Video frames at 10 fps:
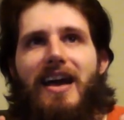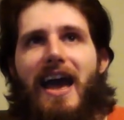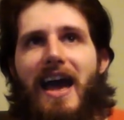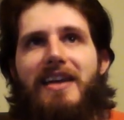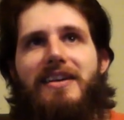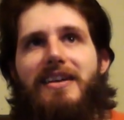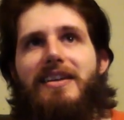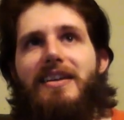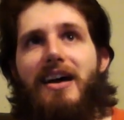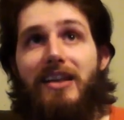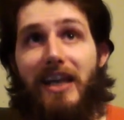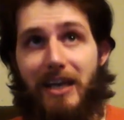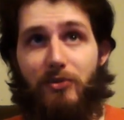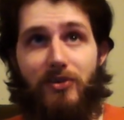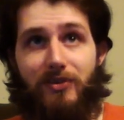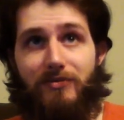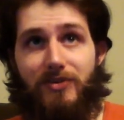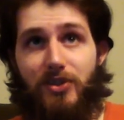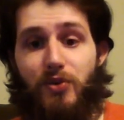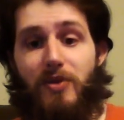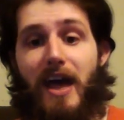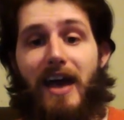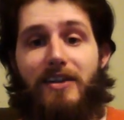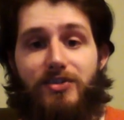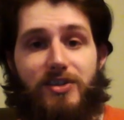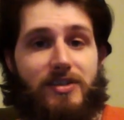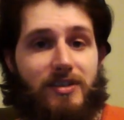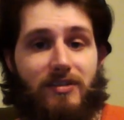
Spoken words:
adding in a label to that just